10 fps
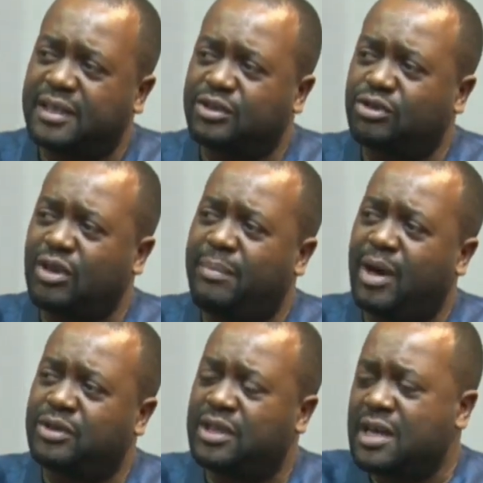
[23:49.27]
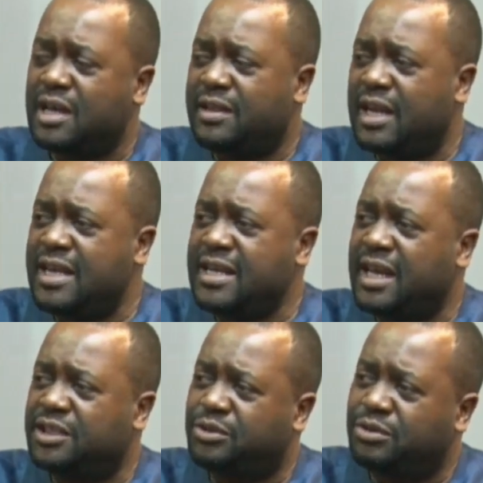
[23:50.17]
it's also about the
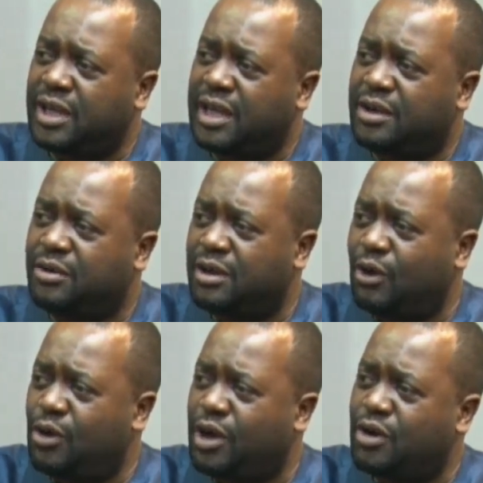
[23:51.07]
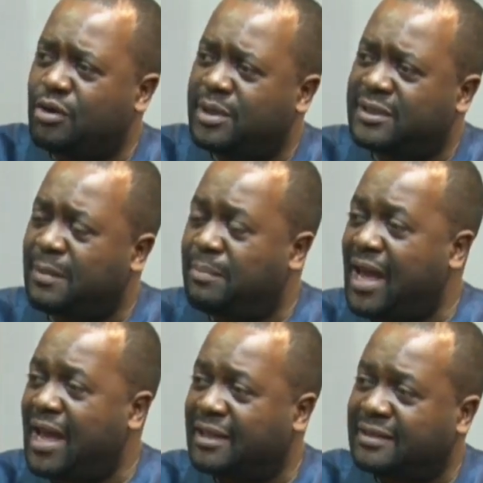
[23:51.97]
linkage to the local economy,
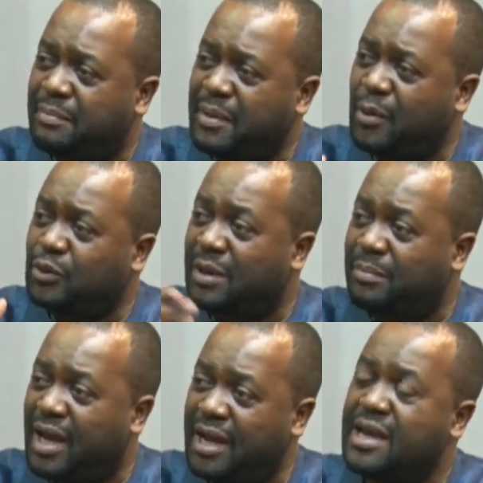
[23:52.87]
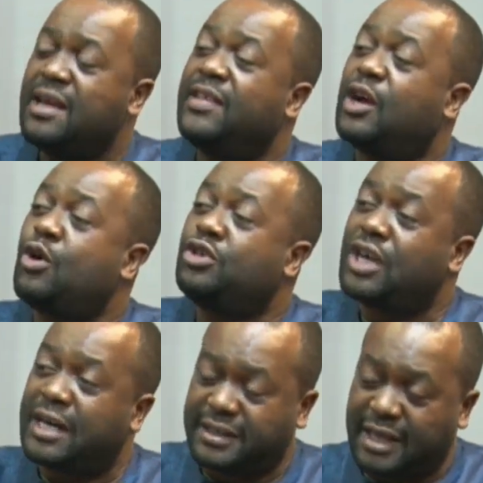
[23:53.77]
suppliers, the people who supply, the
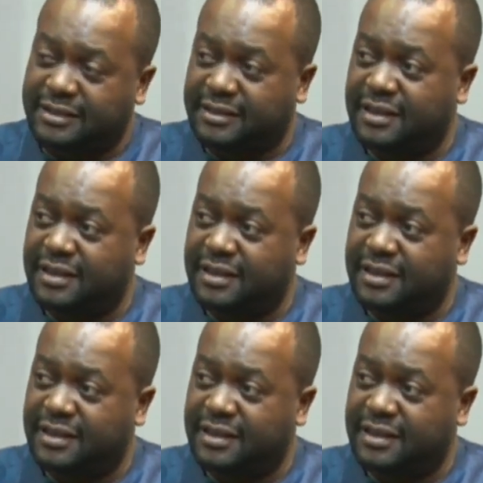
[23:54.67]
contractors.